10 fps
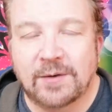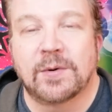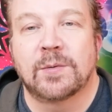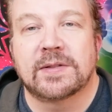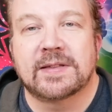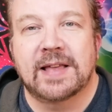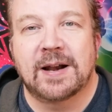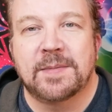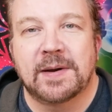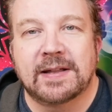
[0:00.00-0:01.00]
that we will
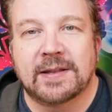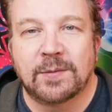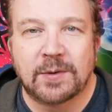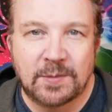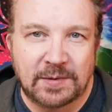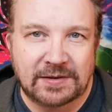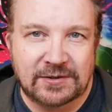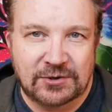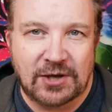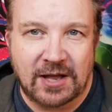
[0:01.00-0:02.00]
celebrate, that we will
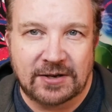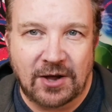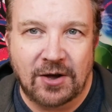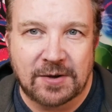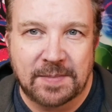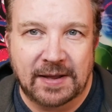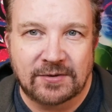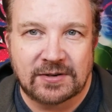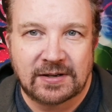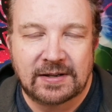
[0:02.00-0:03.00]
talk about.